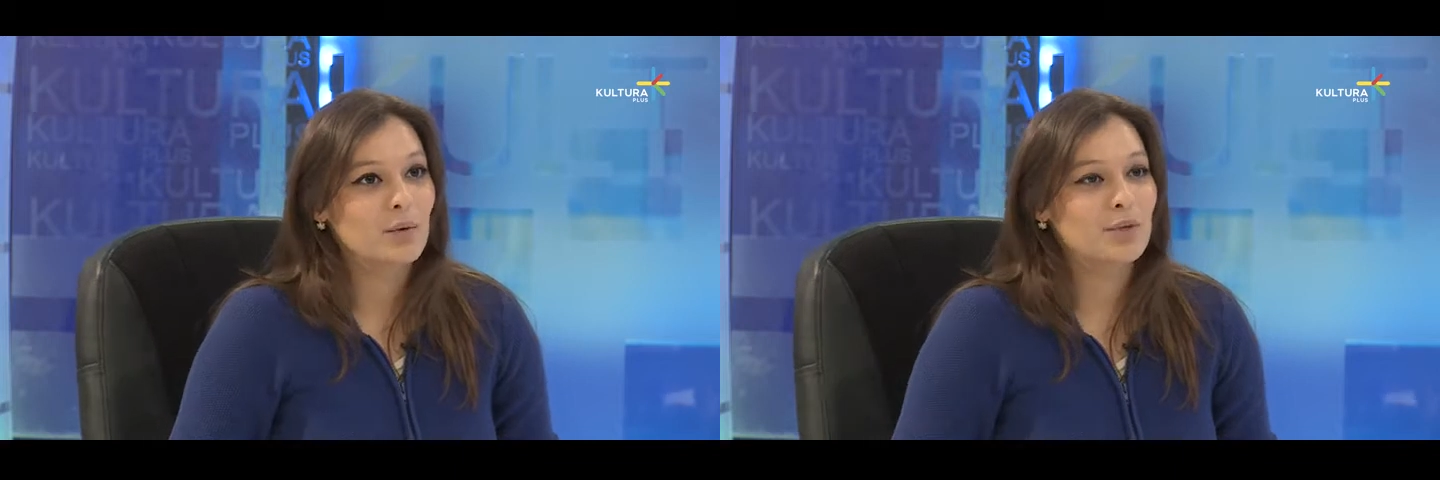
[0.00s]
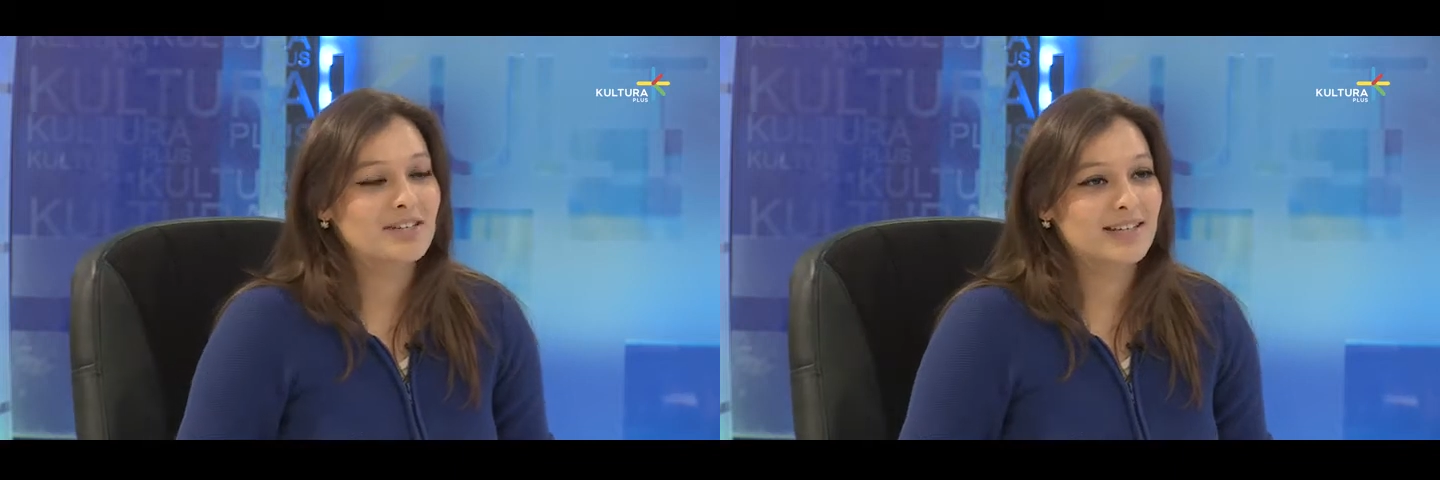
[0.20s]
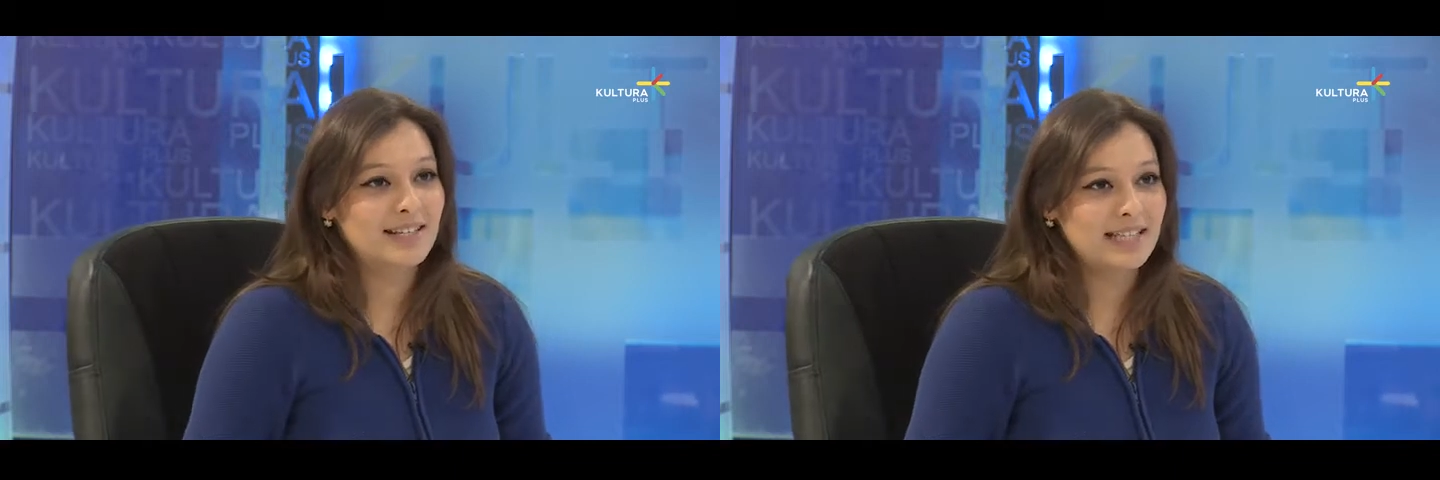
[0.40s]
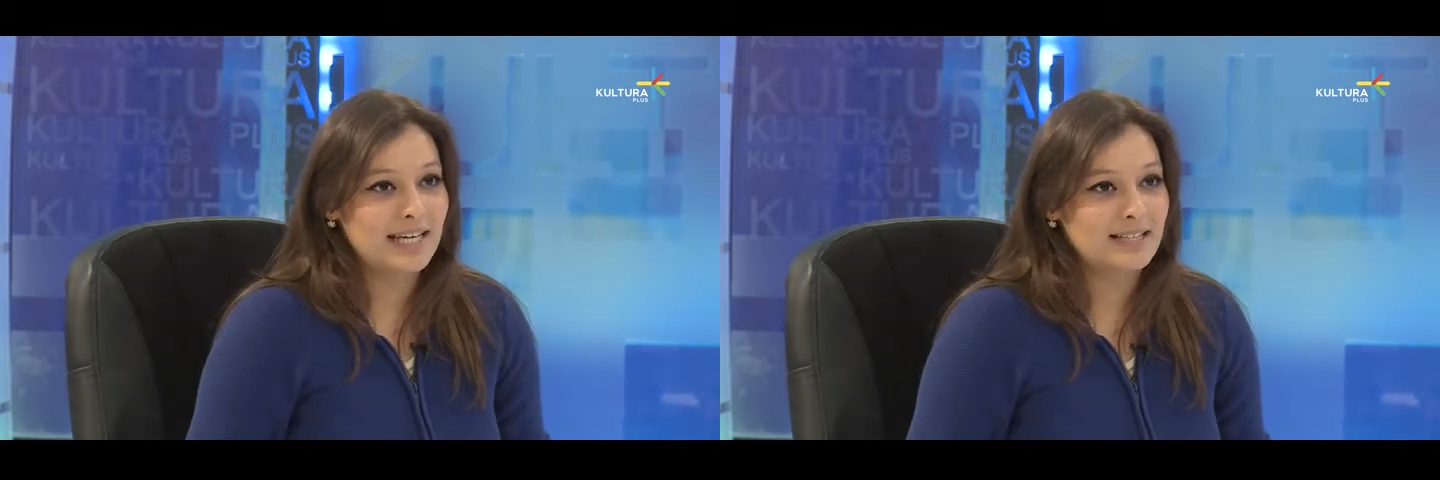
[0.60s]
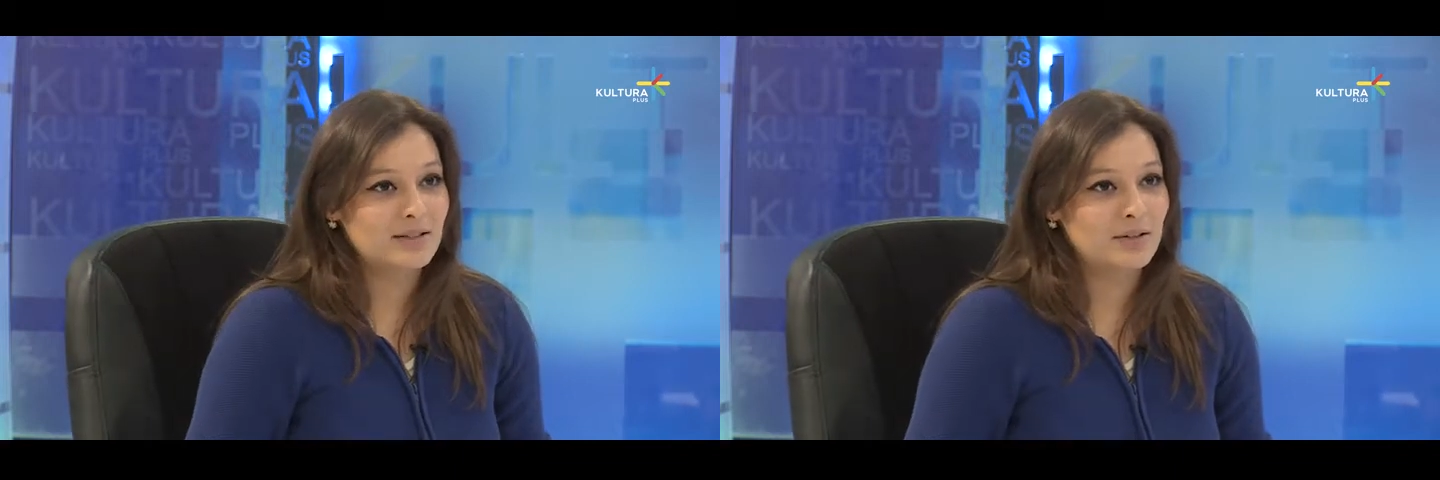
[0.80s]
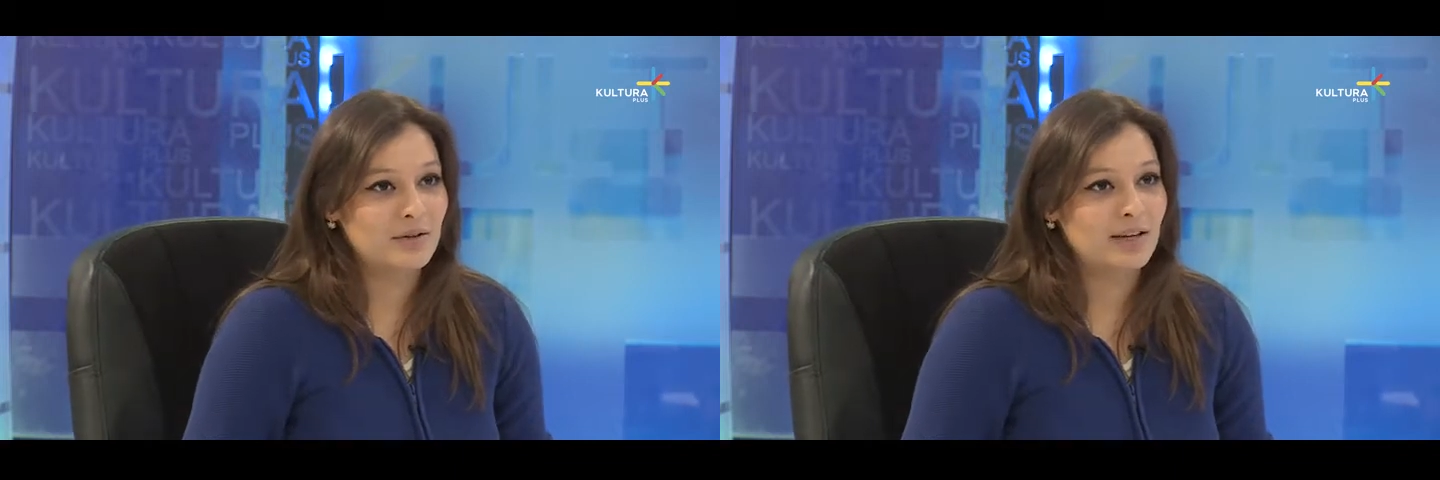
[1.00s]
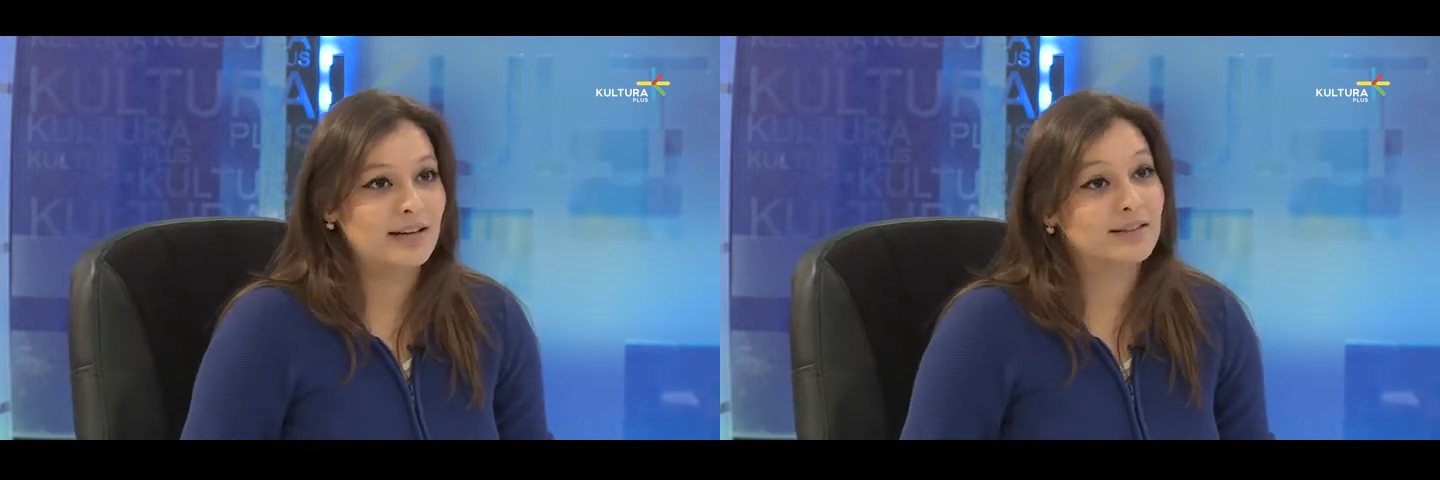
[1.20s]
which is dedicated to the